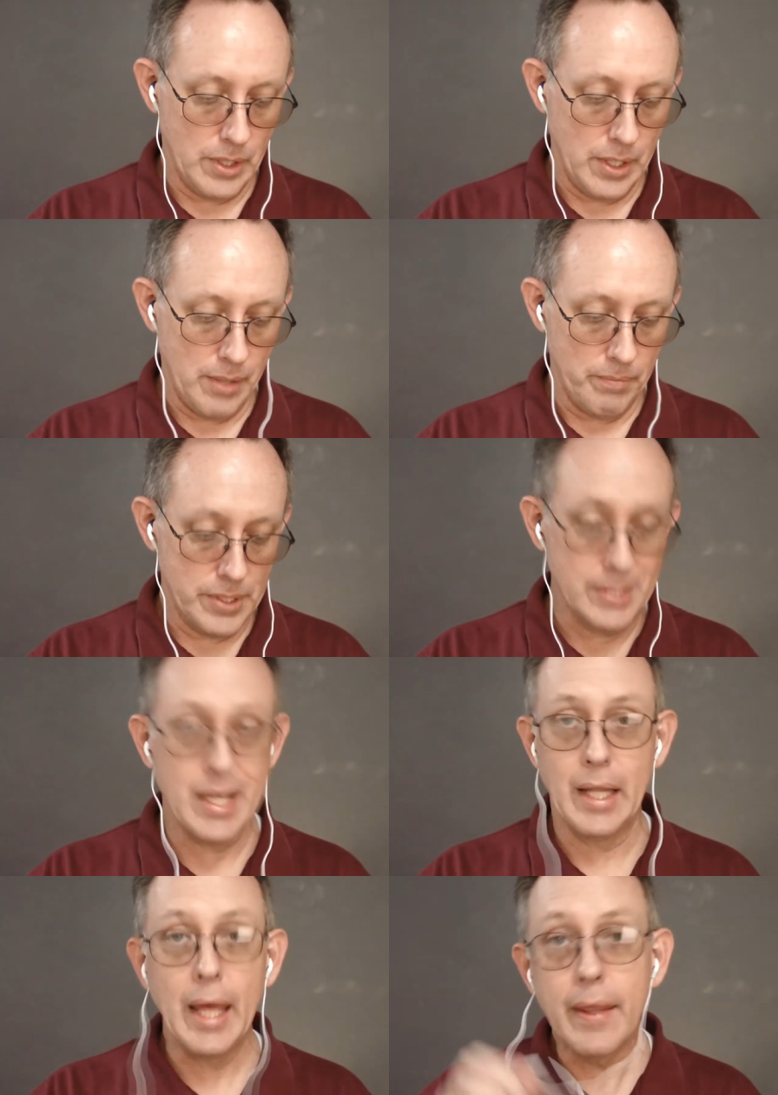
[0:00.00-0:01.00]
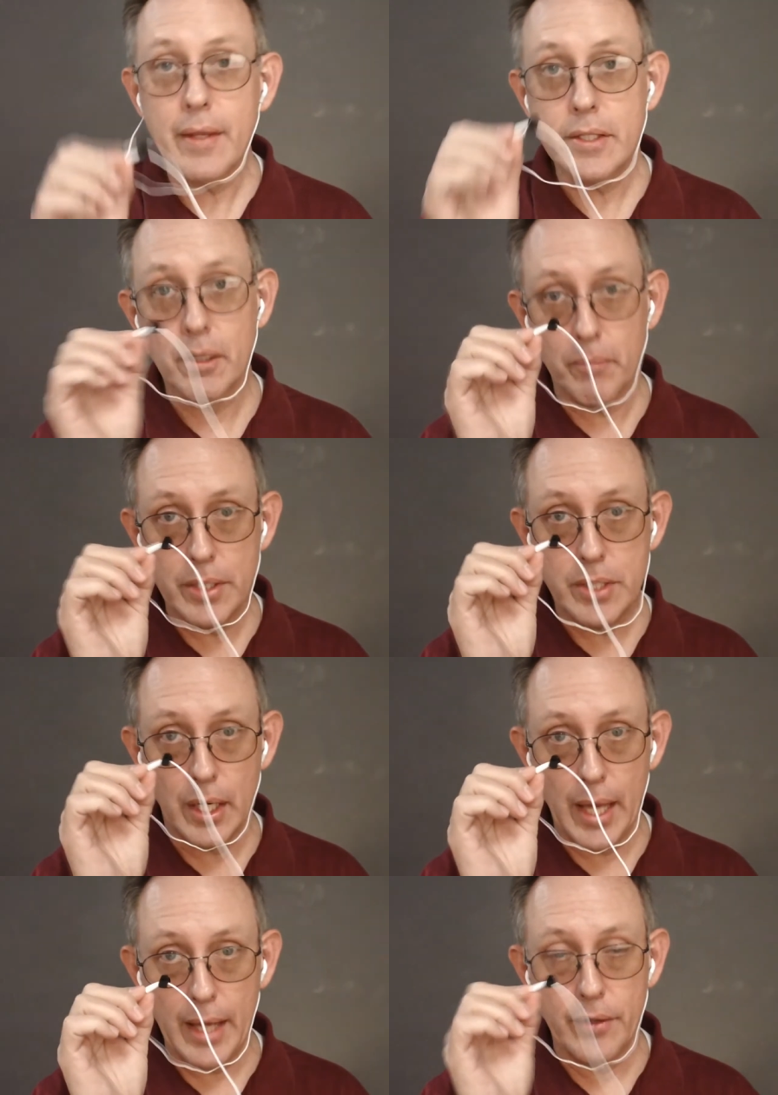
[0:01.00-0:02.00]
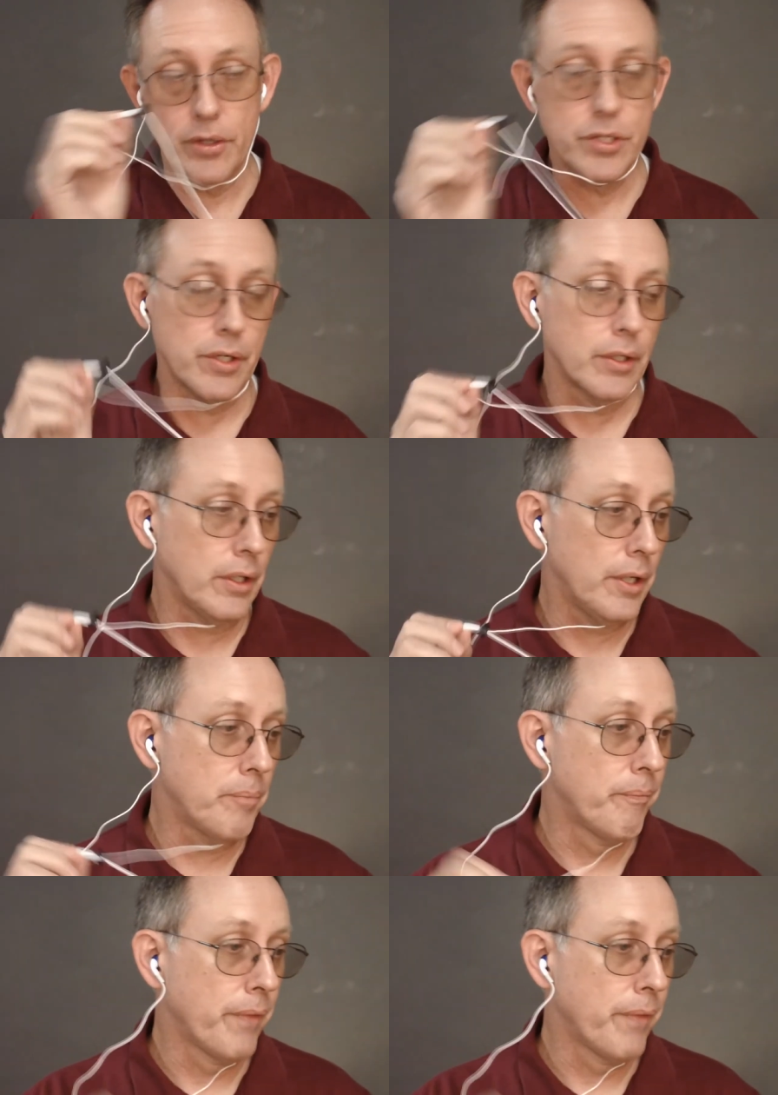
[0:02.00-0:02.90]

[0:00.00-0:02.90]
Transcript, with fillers: um, since I like these so much, I added the shirt clip.